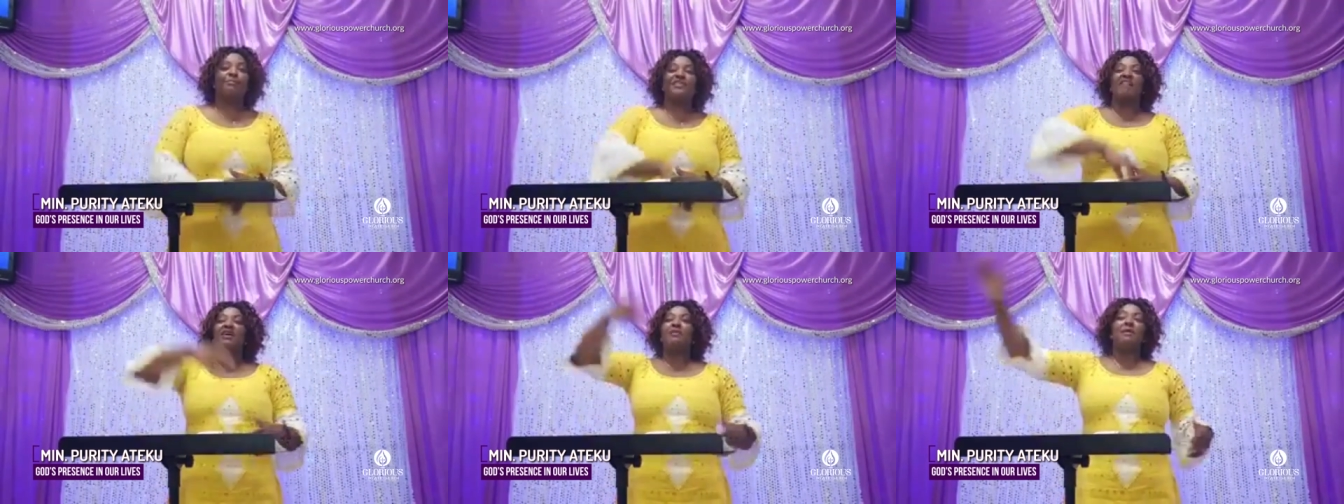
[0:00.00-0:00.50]
then
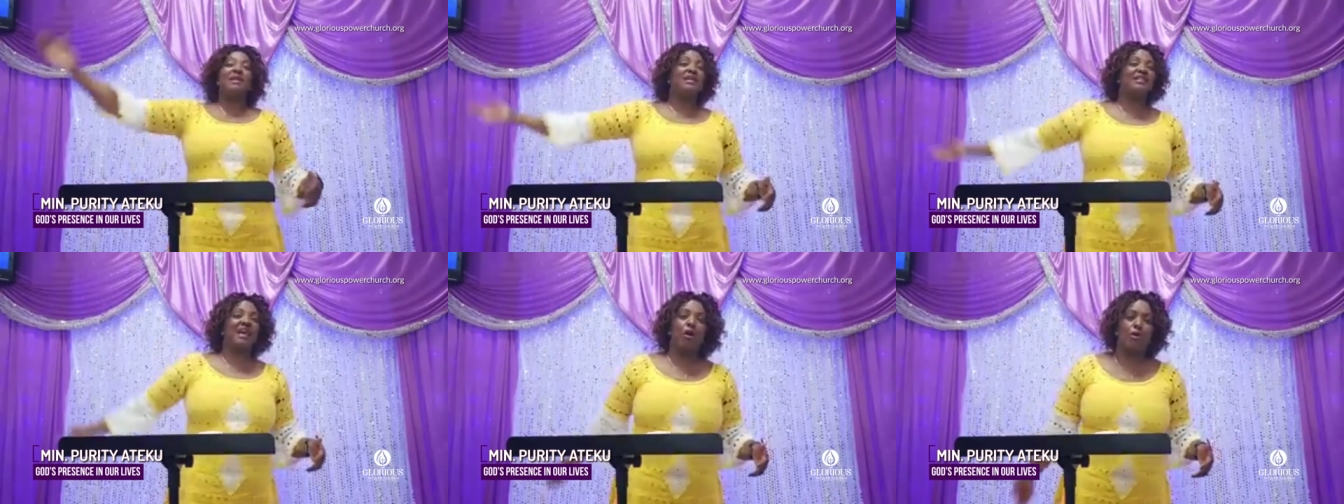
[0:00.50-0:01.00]
seven
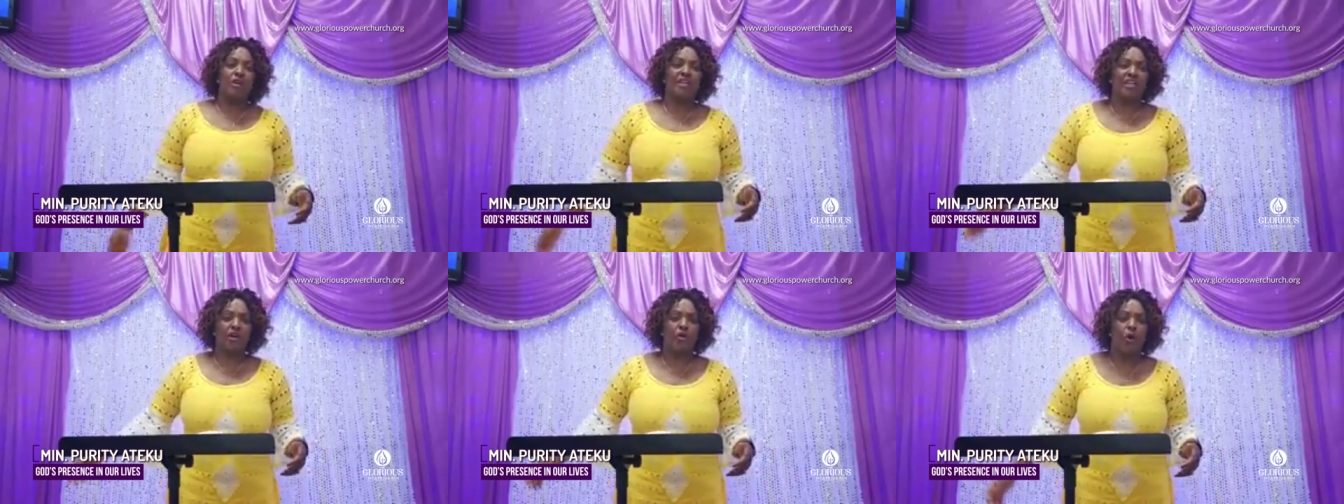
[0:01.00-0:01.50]
minutes are
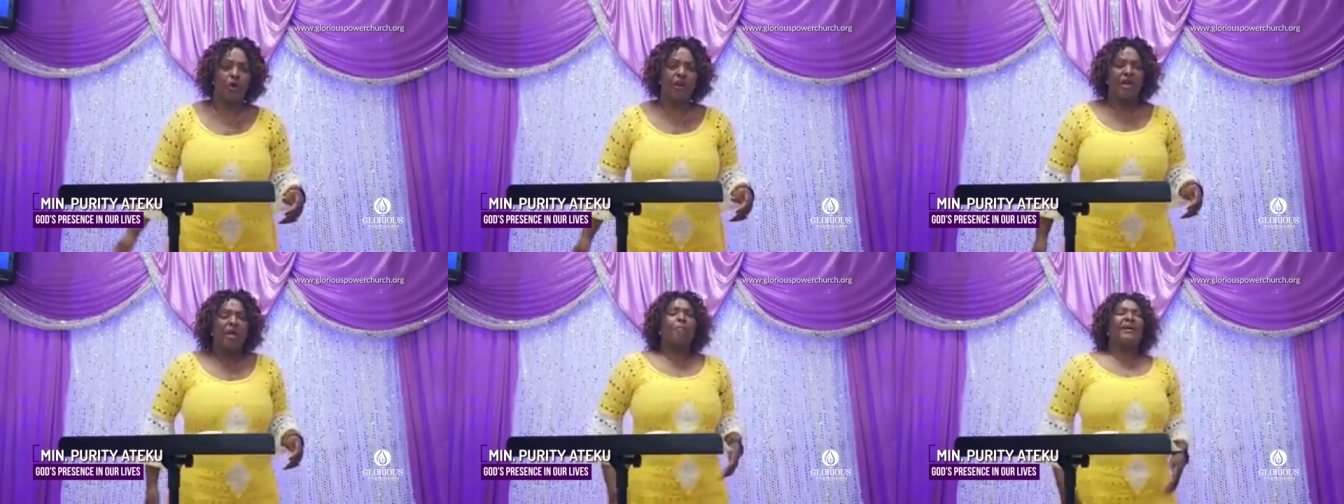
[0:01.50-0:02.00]
already
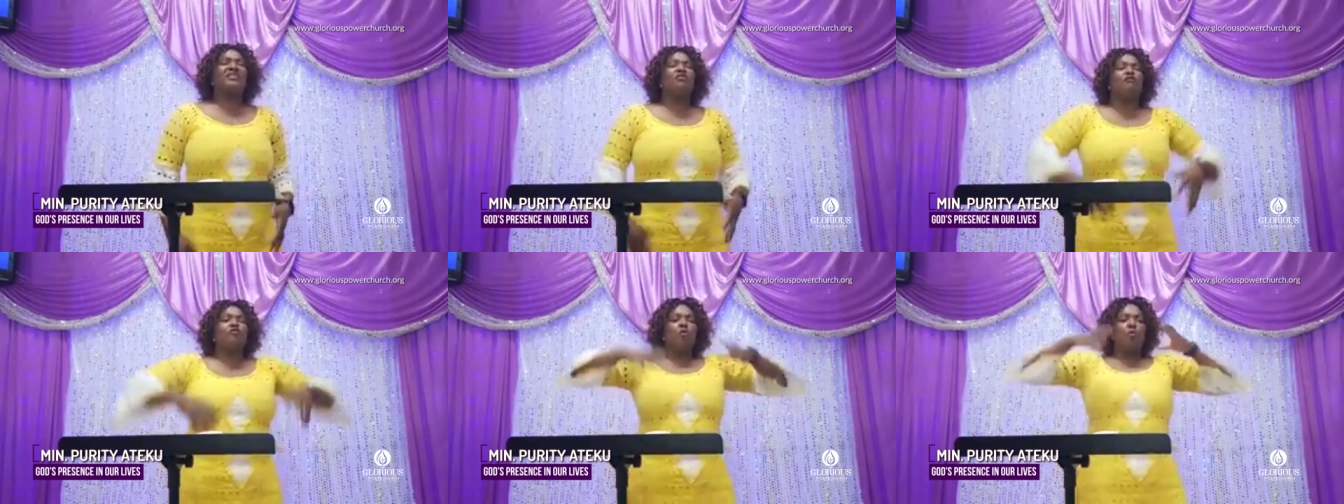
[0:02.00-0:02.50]
gone but
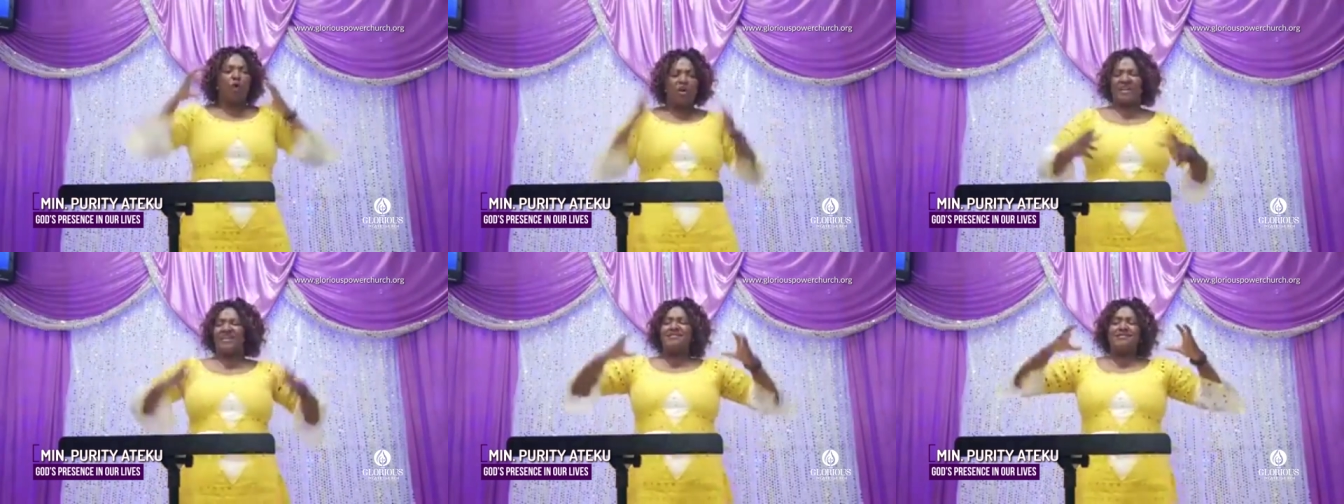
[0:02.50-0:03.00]
if you
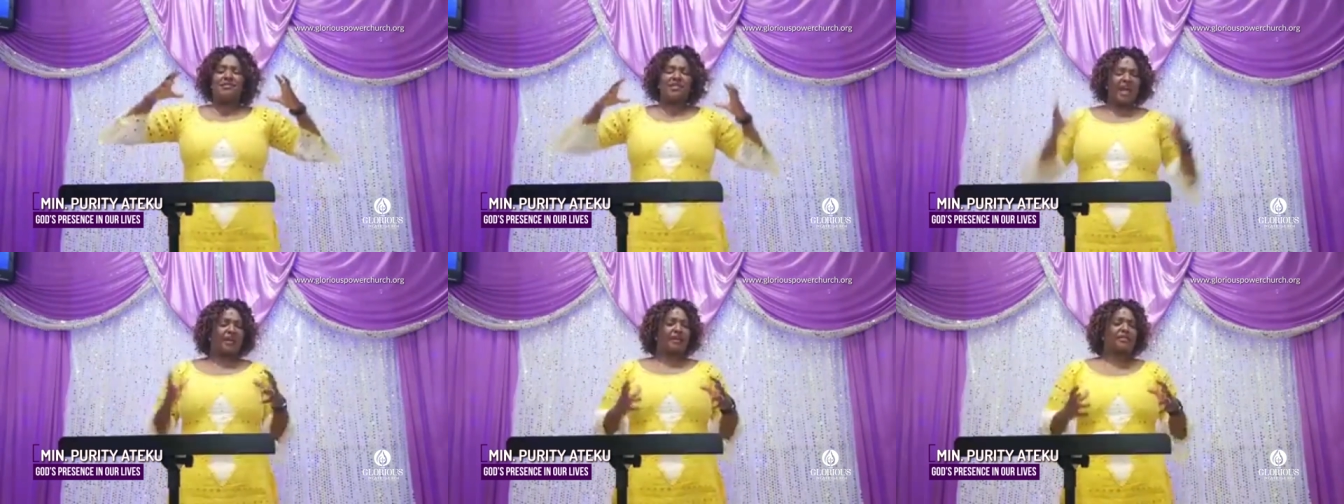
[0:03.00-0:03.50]
walk in
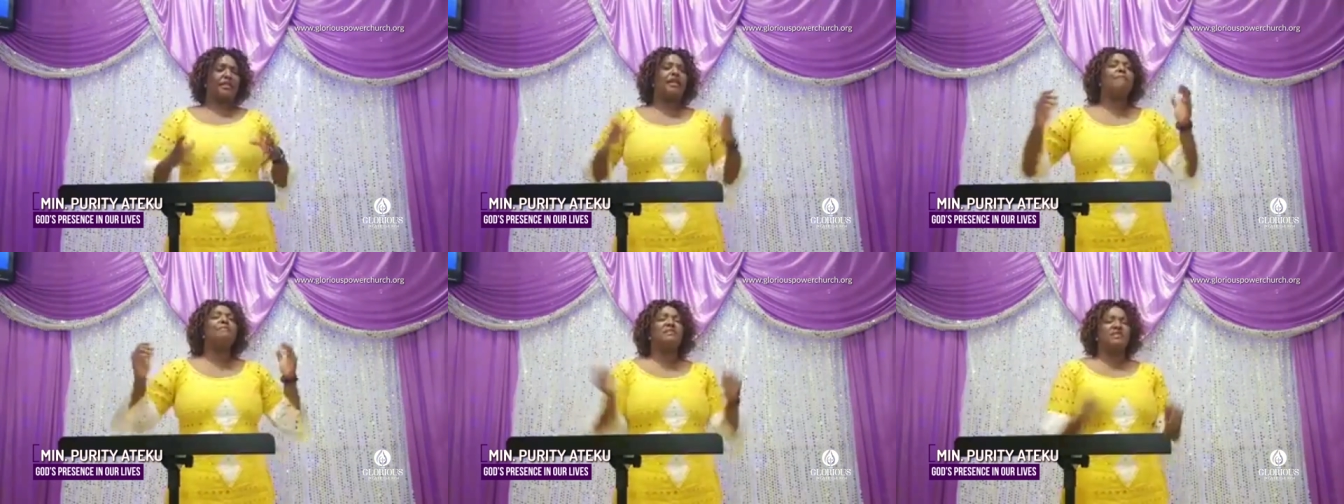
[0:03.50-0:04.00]
integrity
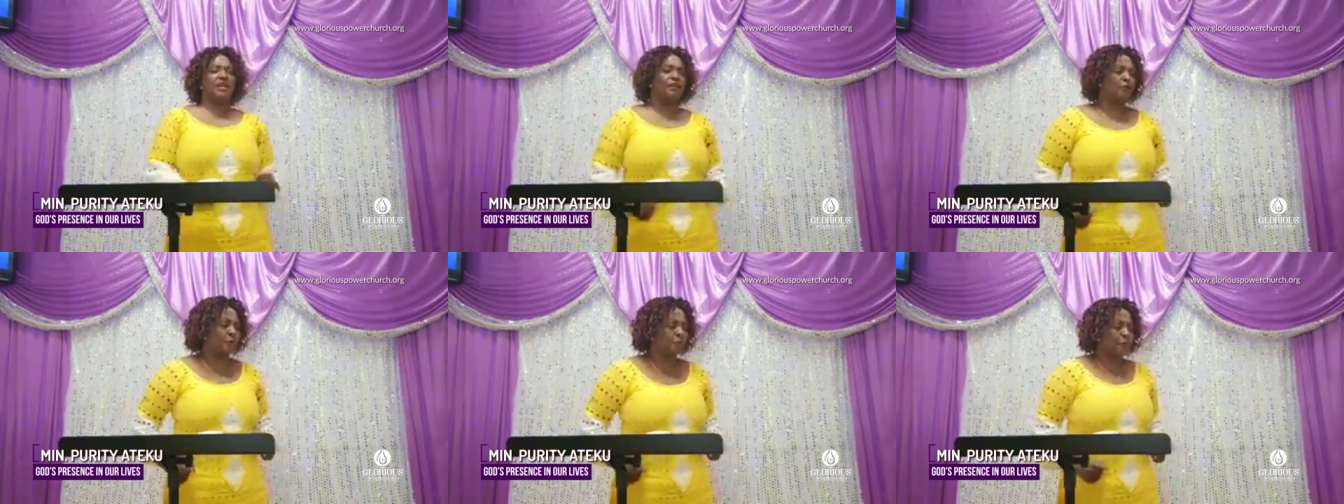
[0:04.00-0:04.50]
let me tell you
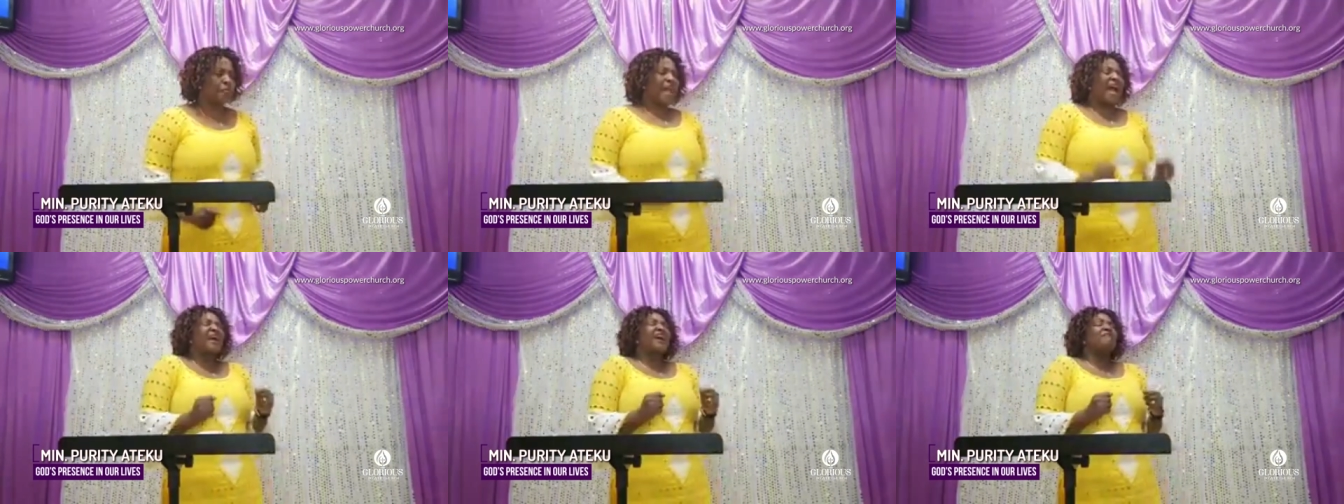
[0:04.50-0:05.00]

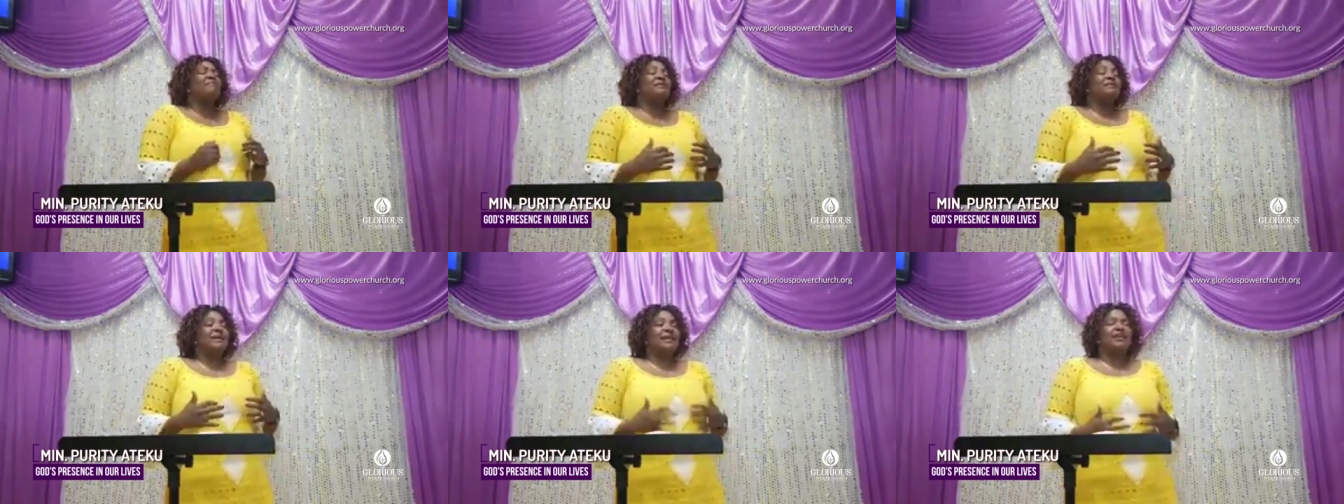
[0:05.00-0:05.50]
mm. i have
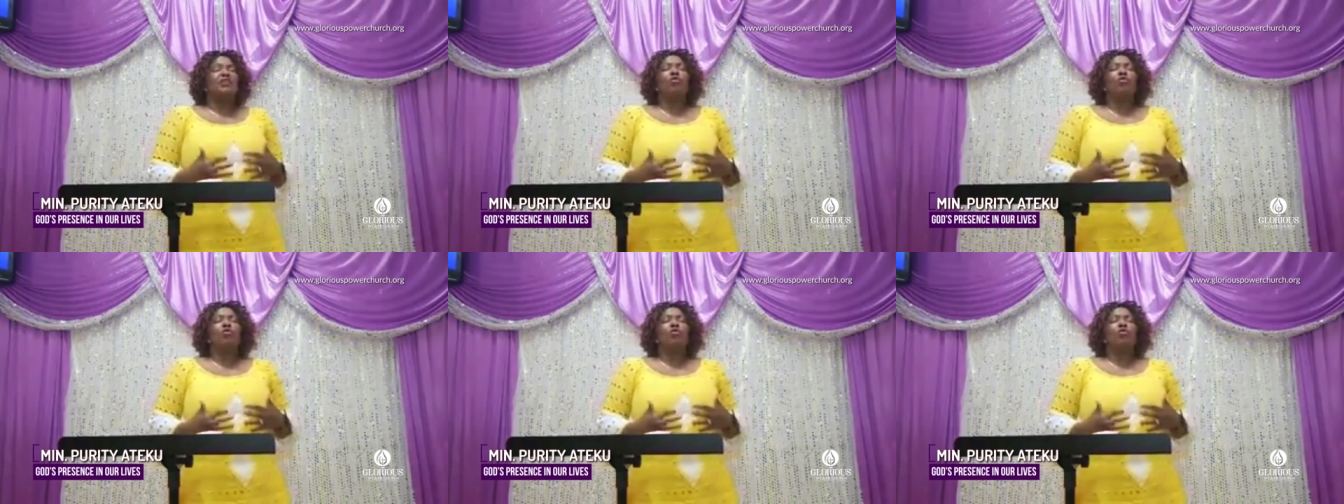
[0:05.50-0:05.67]
been